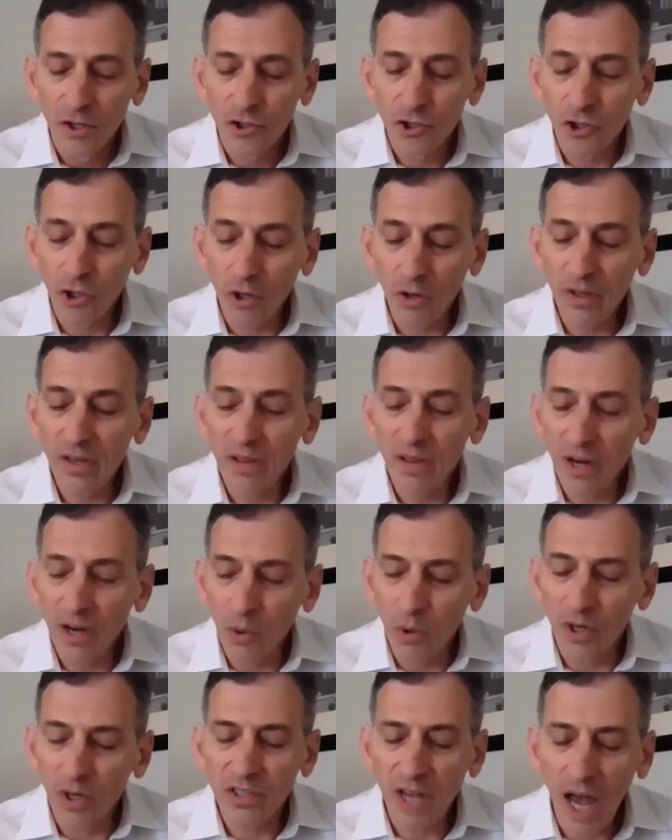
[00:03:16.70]
Surely there
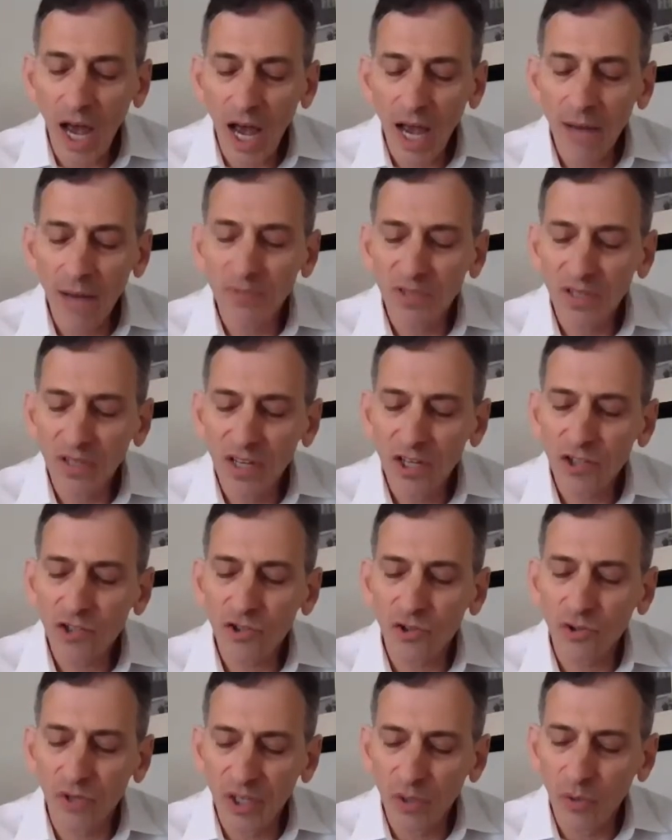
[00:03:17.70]
were times in
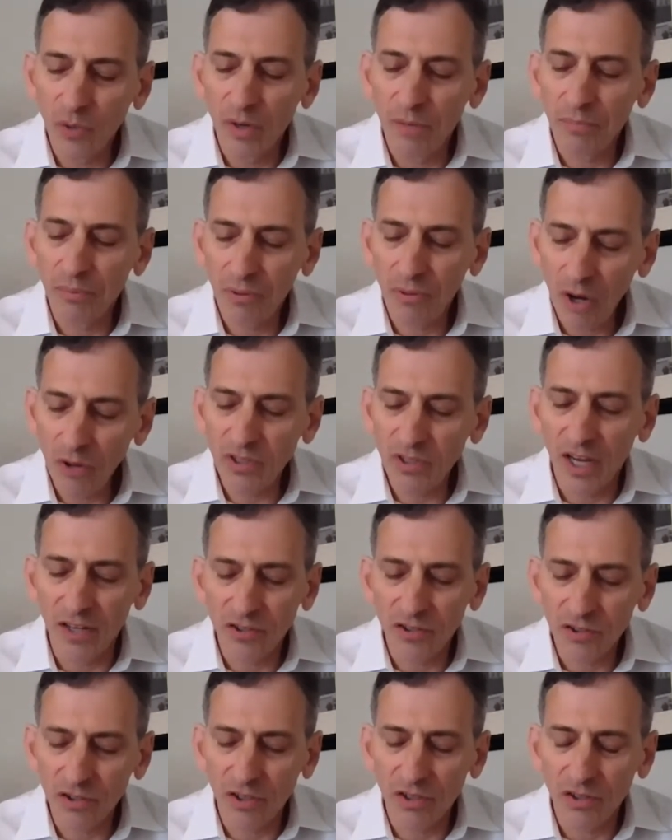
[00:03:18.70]
history when
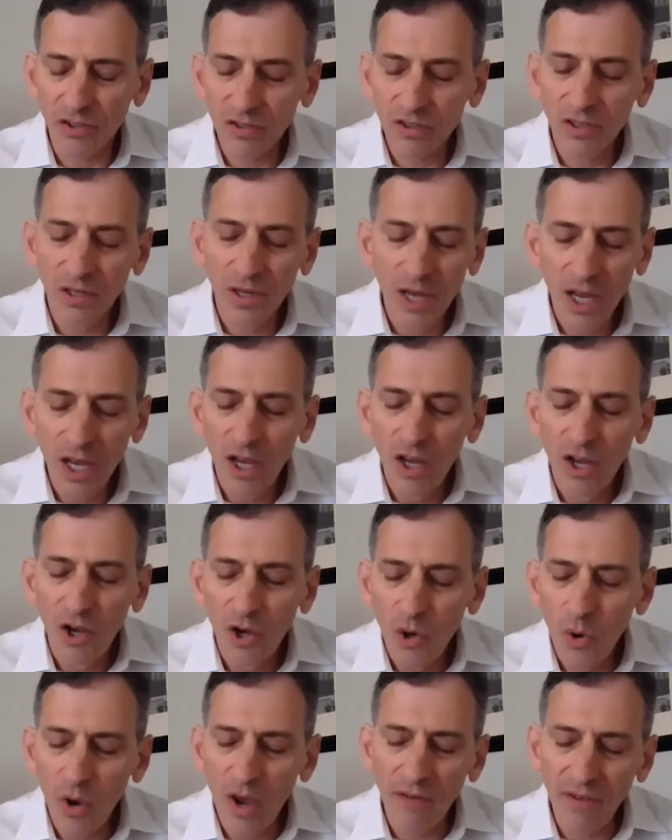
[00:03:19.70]
protesters
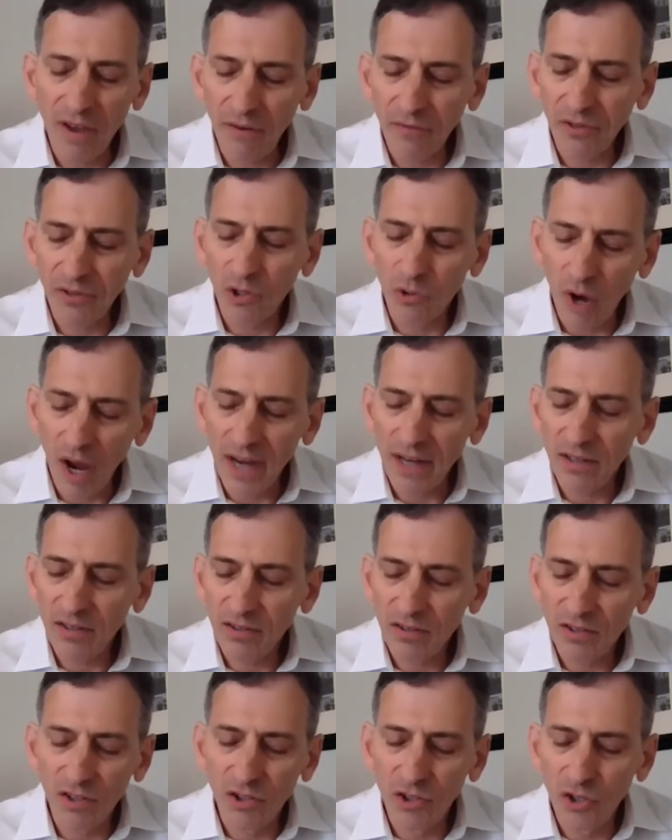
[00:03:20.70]
who have every right
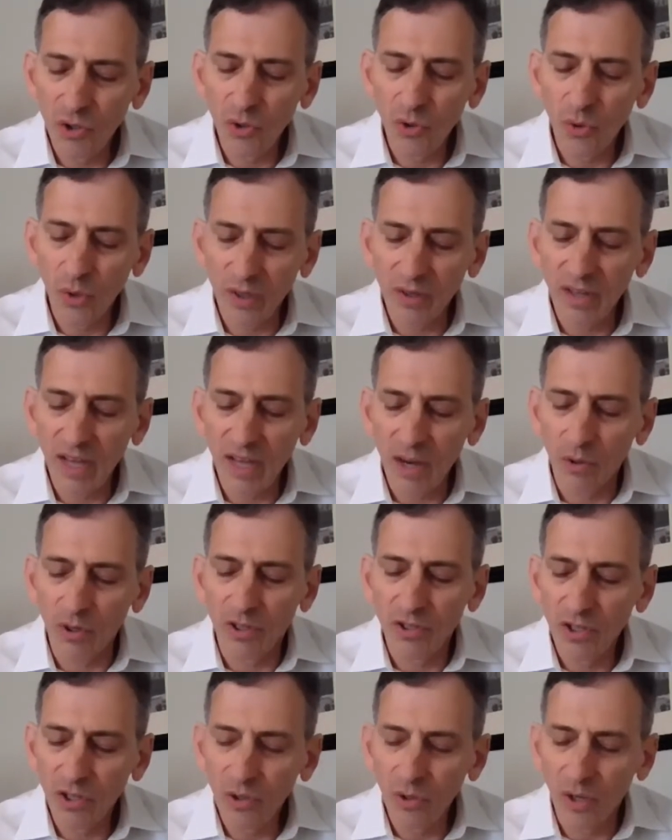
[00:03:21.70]
to do what they were
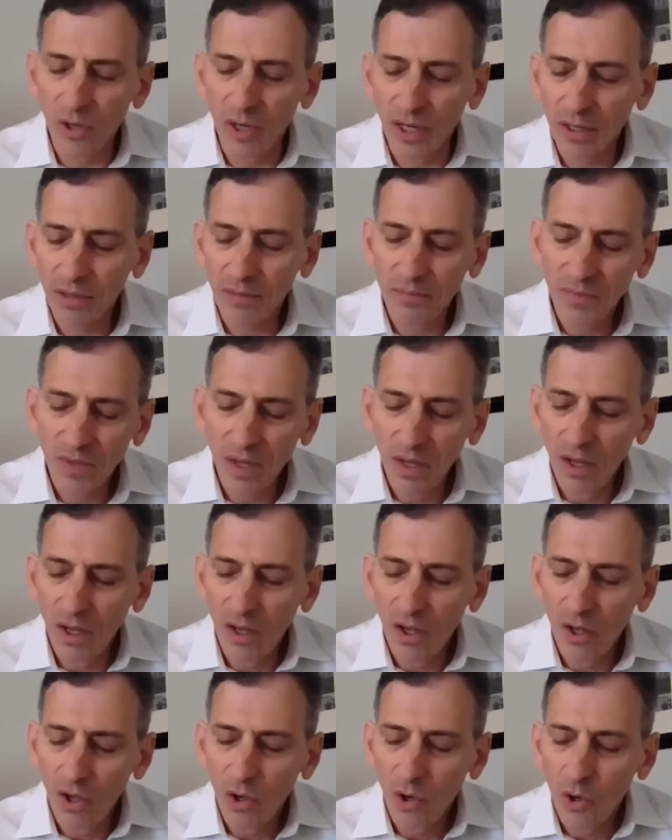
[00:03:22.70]
doing
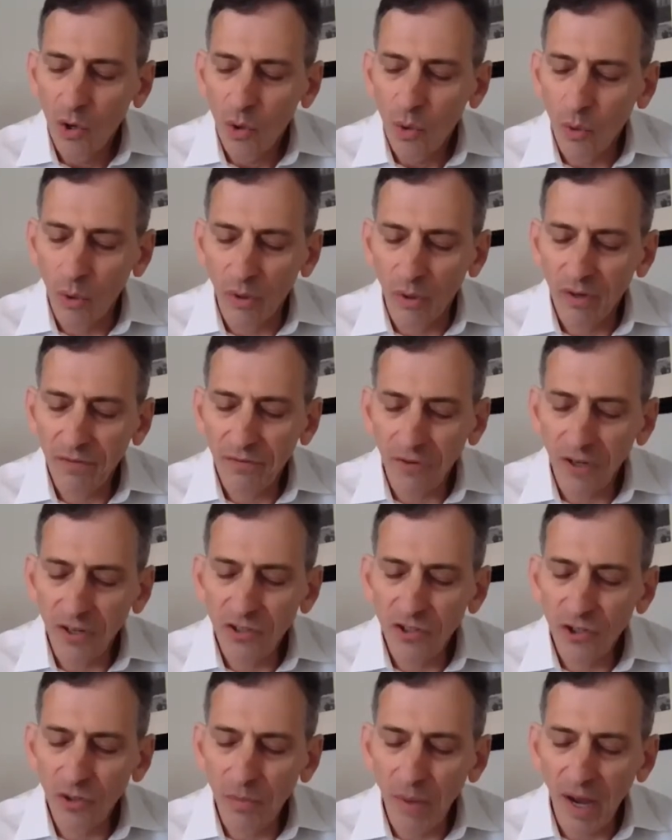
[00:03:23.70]
were
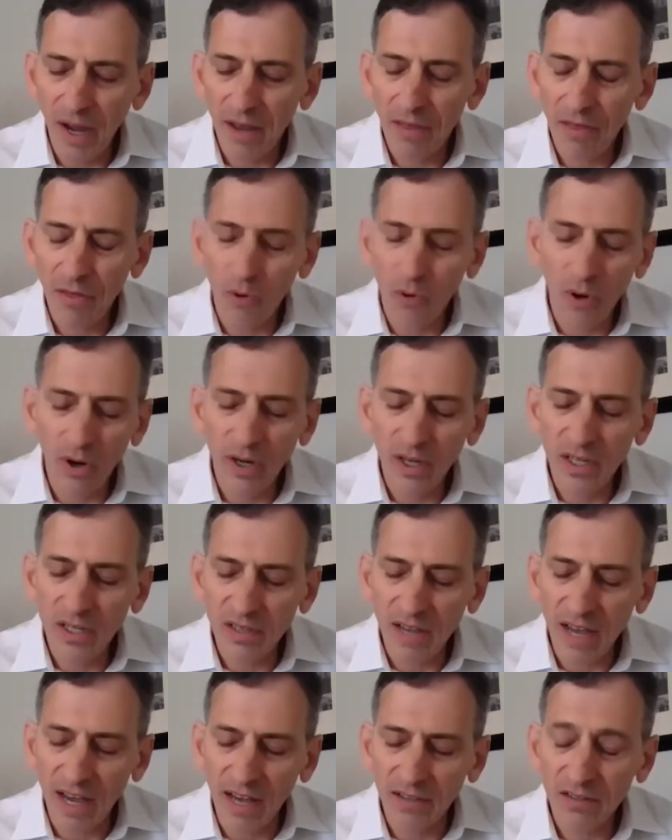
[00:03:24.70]
referred to by
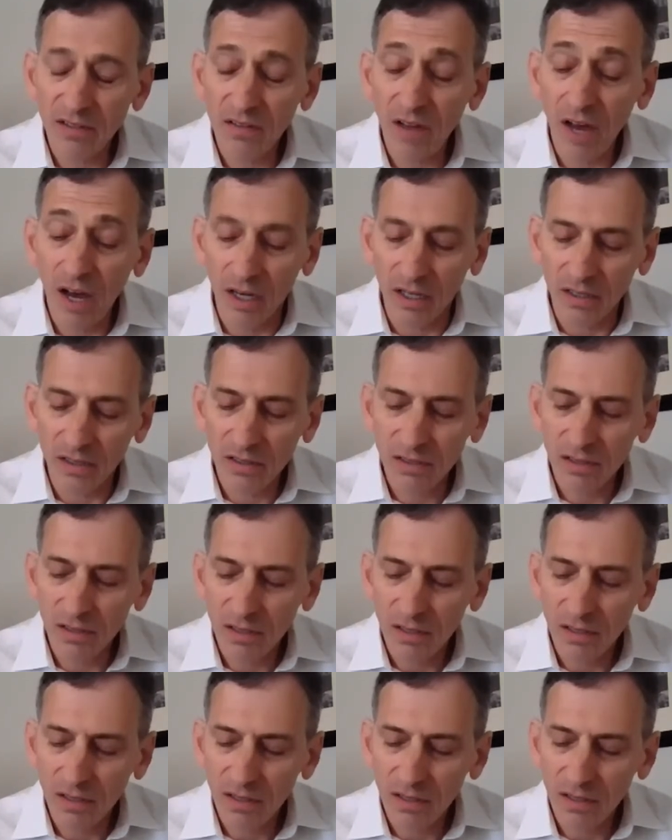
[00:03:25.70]
authorities as thugs